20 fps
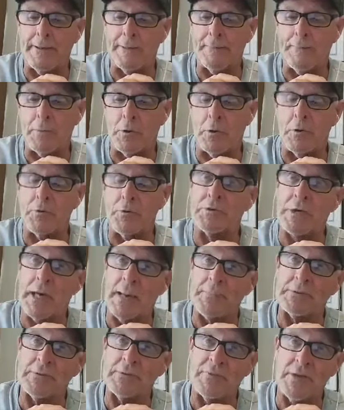those
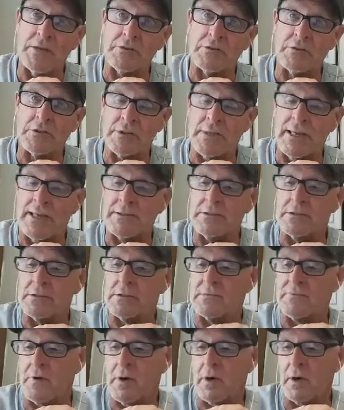types of exercises
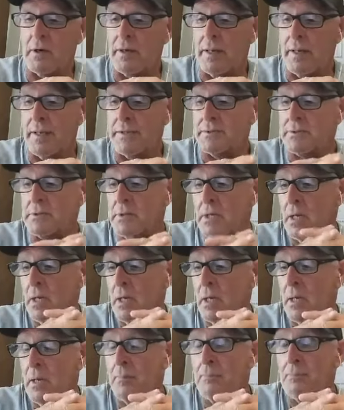as far as
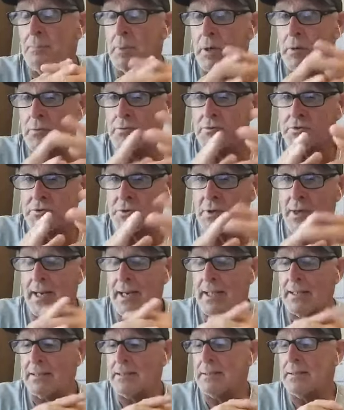bone
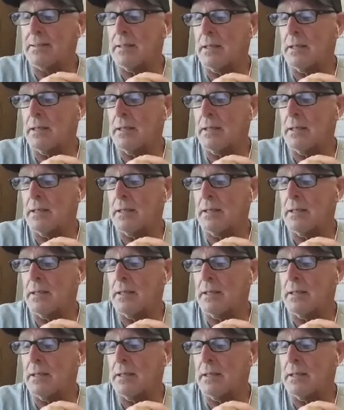strength,